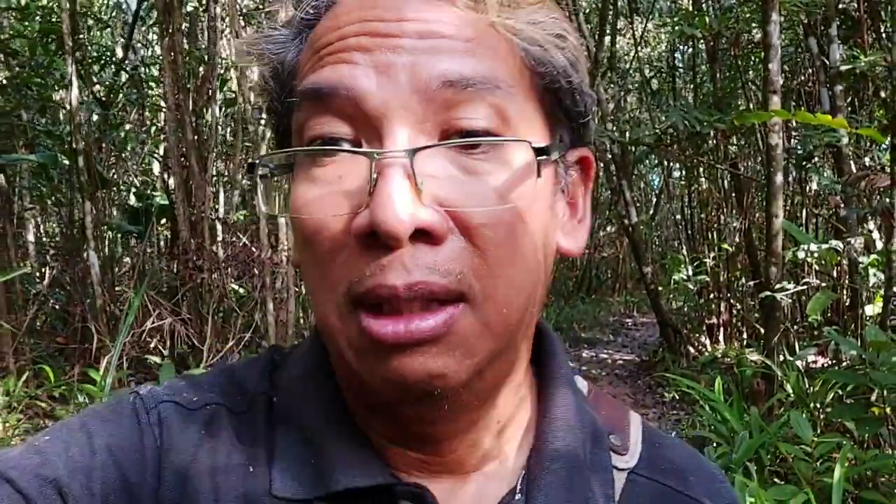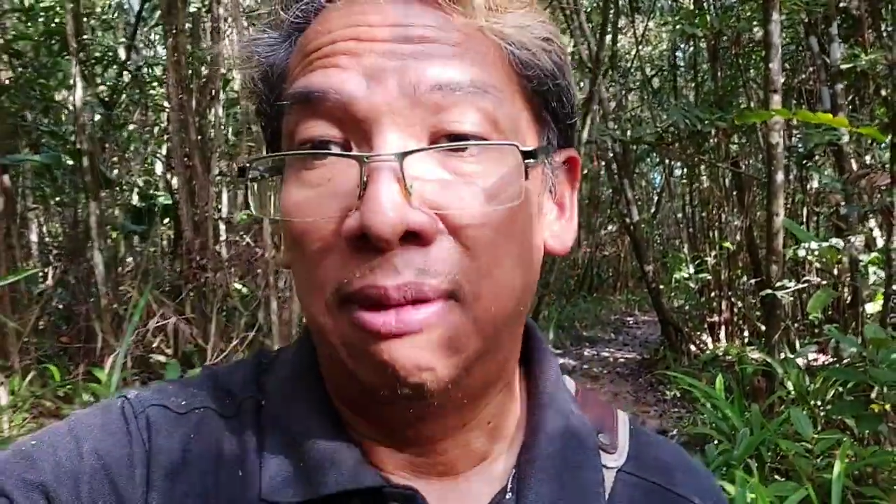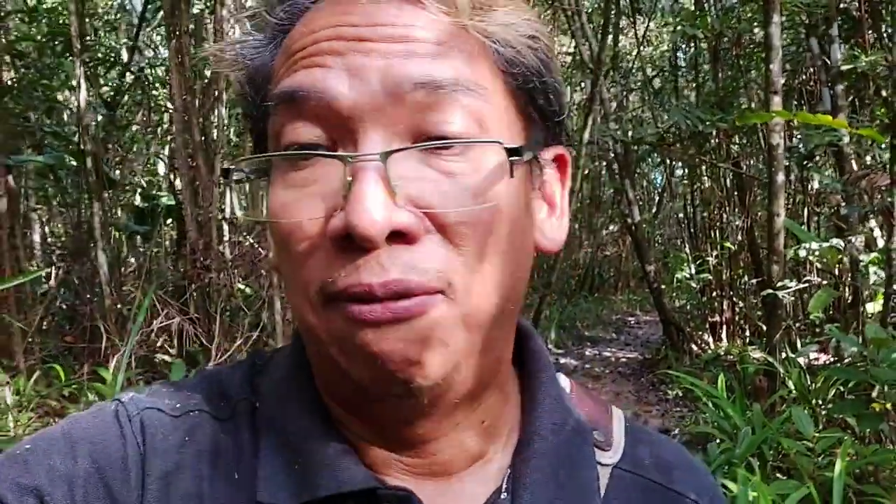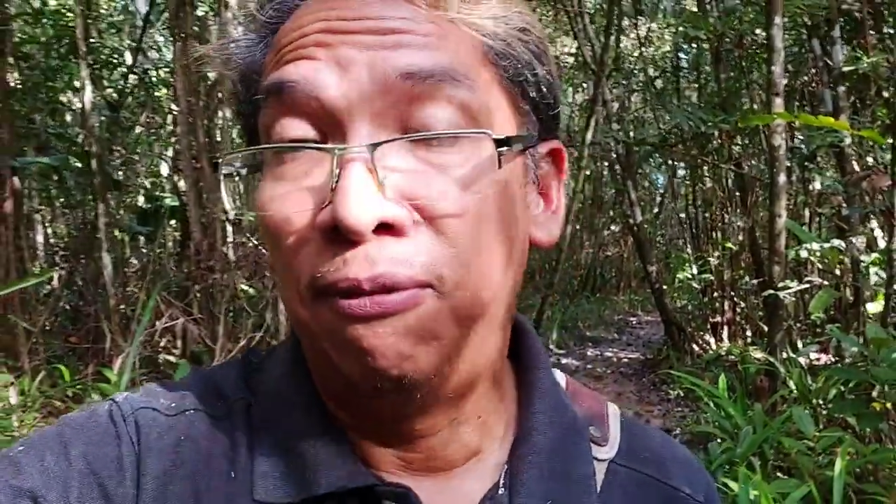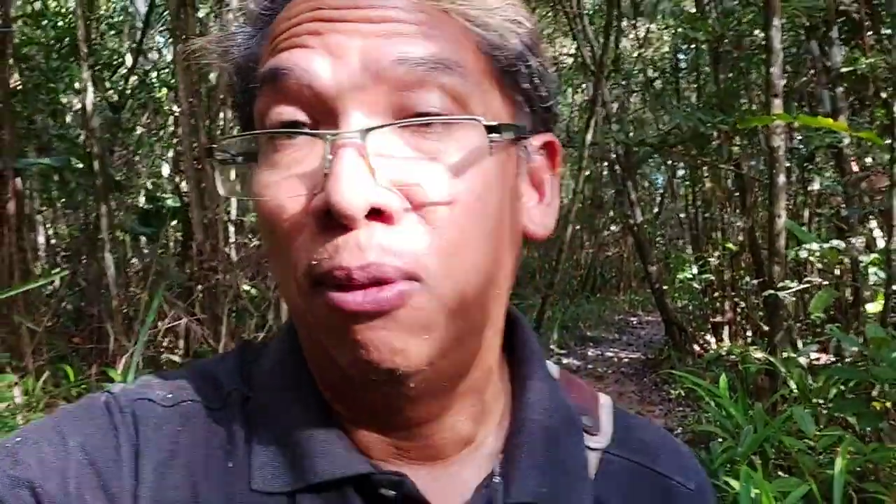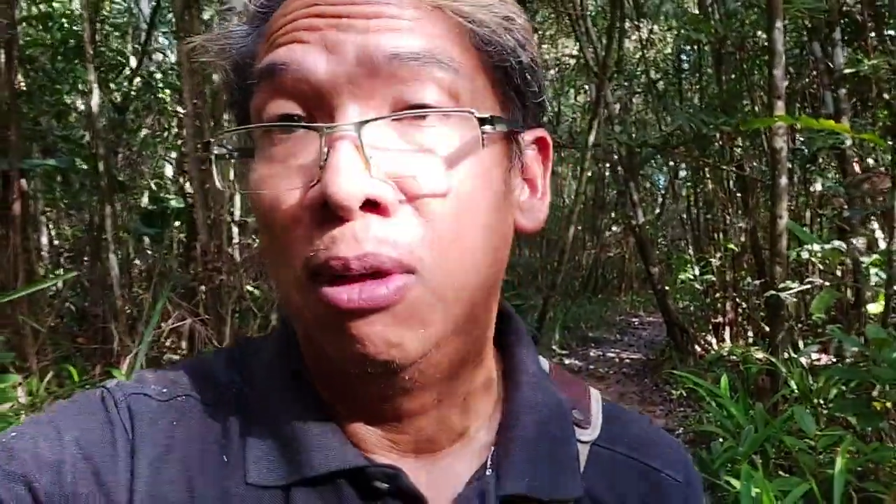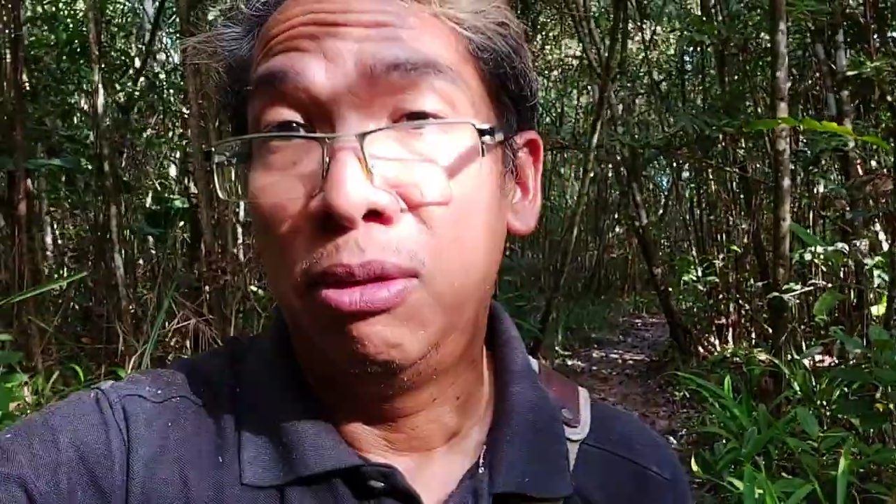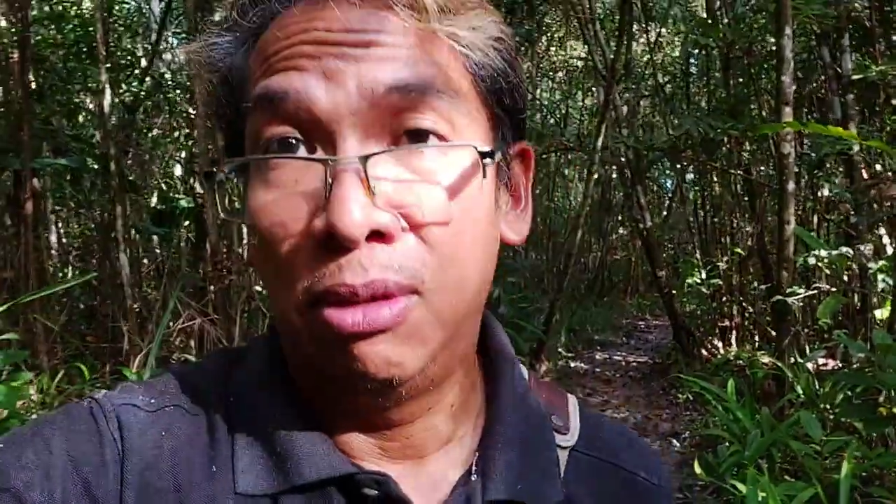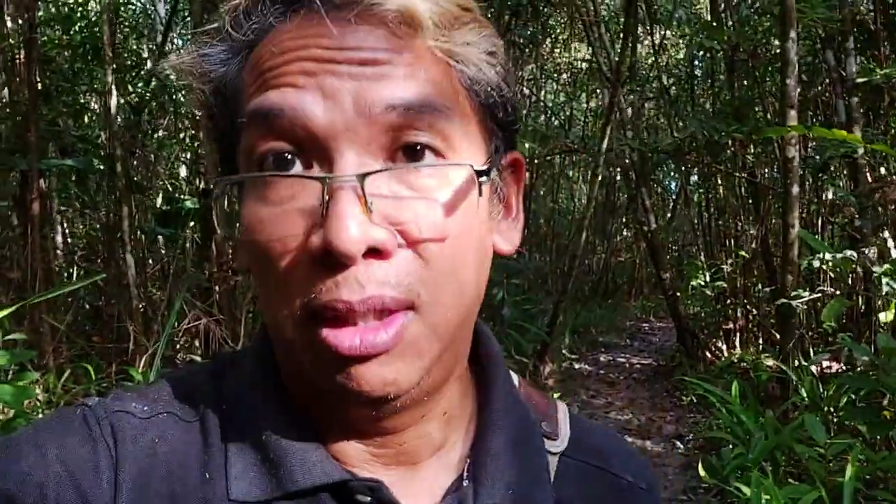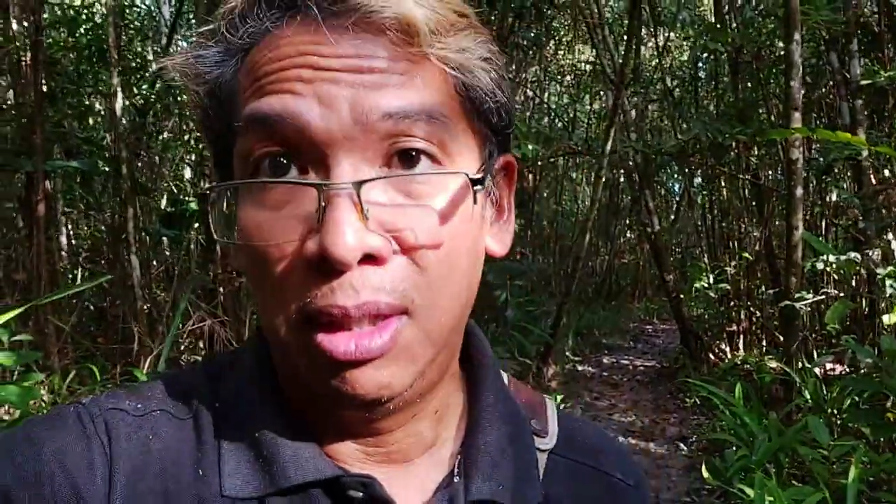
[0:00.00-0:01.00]
to four
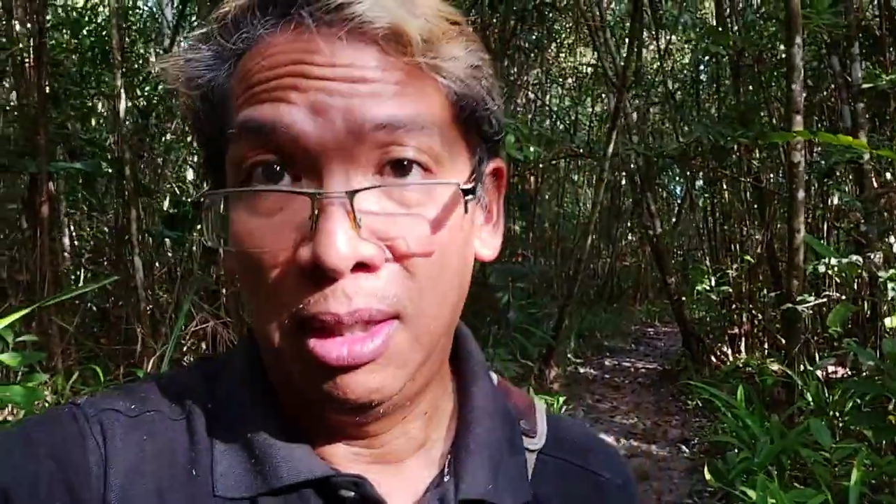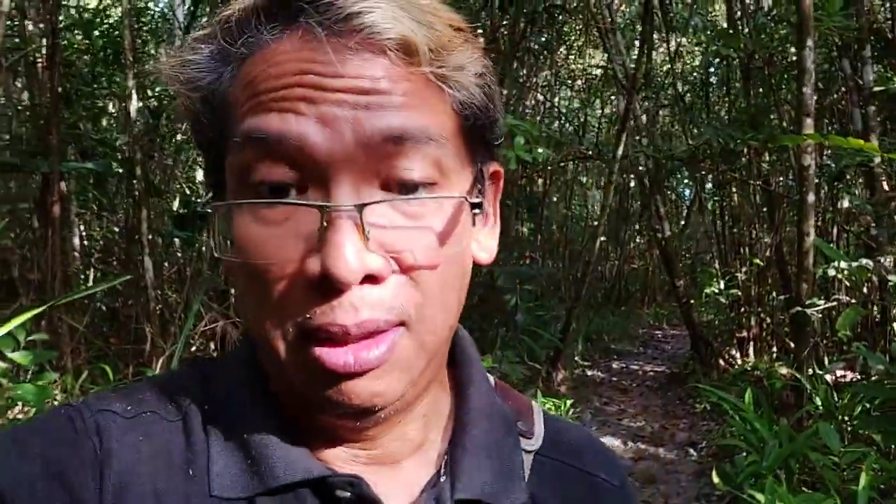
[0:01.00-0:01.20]
hundred